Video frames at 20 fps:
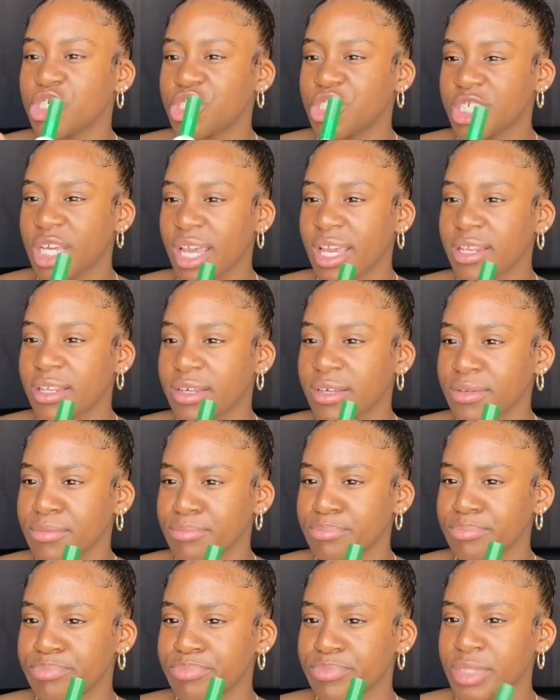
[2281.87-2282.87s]
Jada,
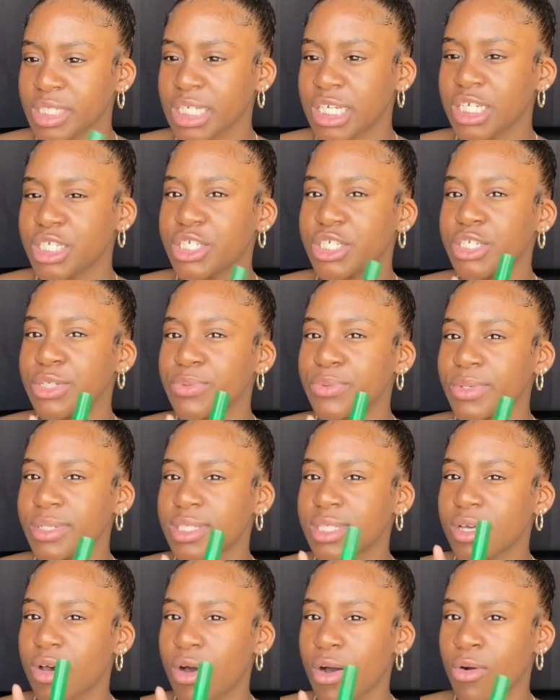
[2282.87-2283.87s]
and she went
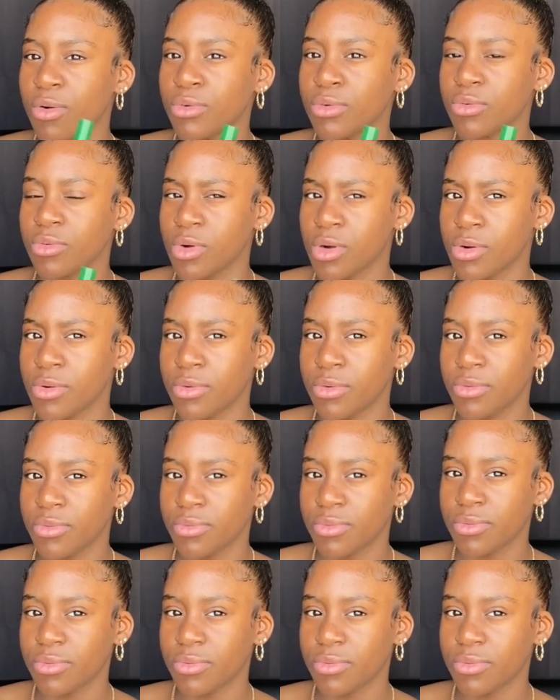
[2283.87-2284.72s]
to Oak Grove.